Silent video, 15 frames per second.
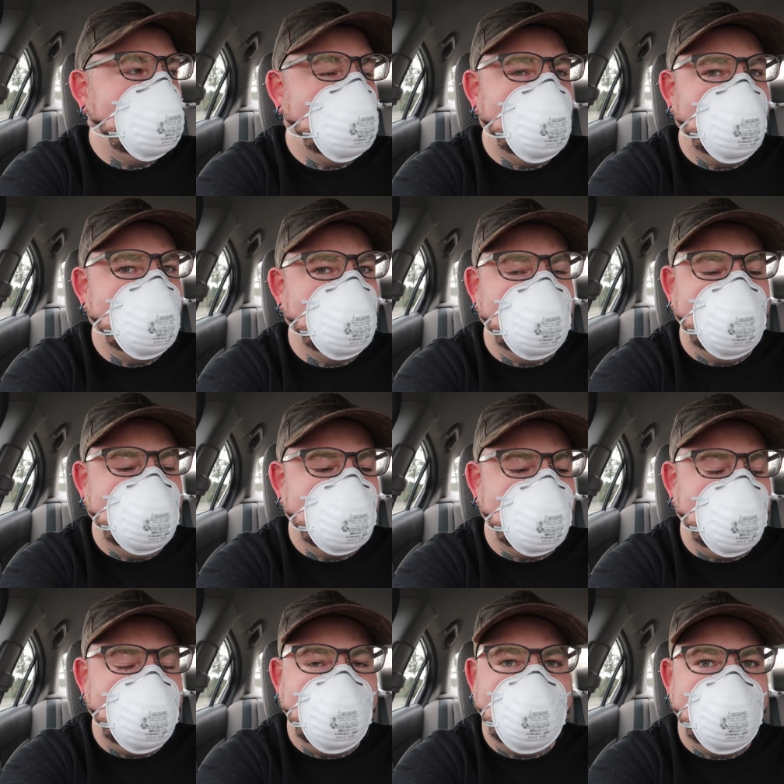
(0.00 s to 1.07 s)
don't know.
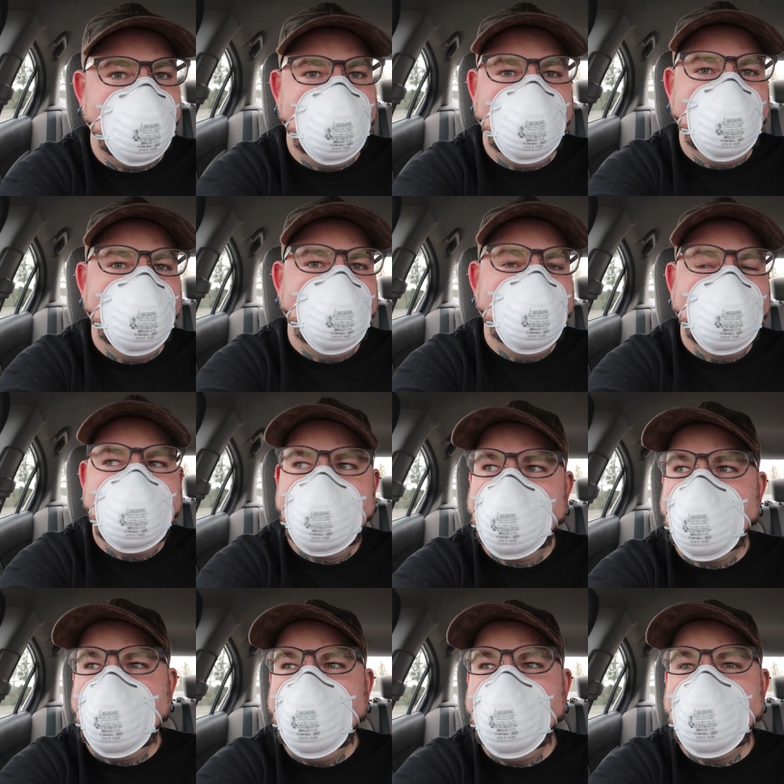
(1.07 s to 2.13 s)
It's weird.
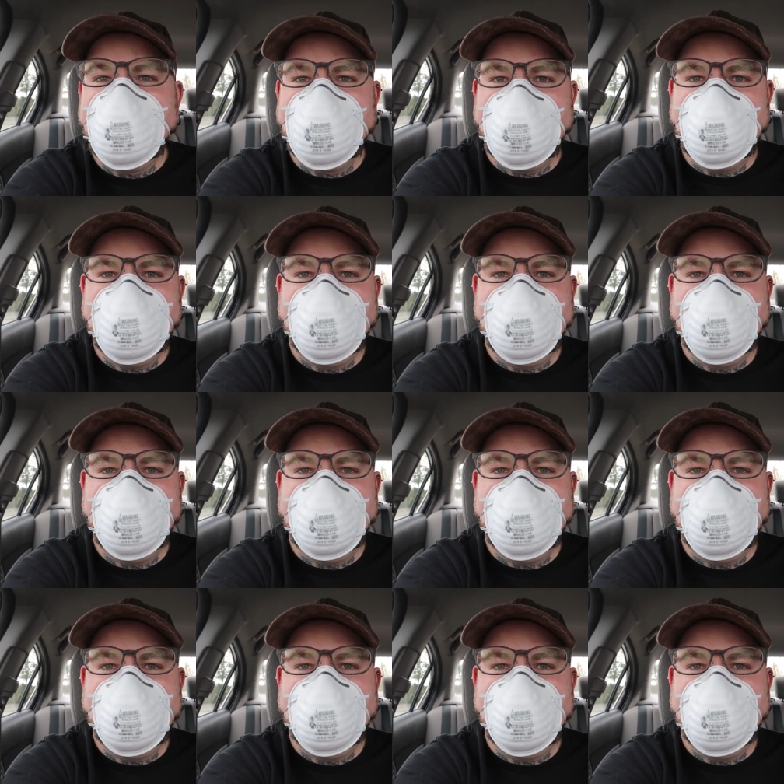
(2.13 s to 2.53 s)
Strange.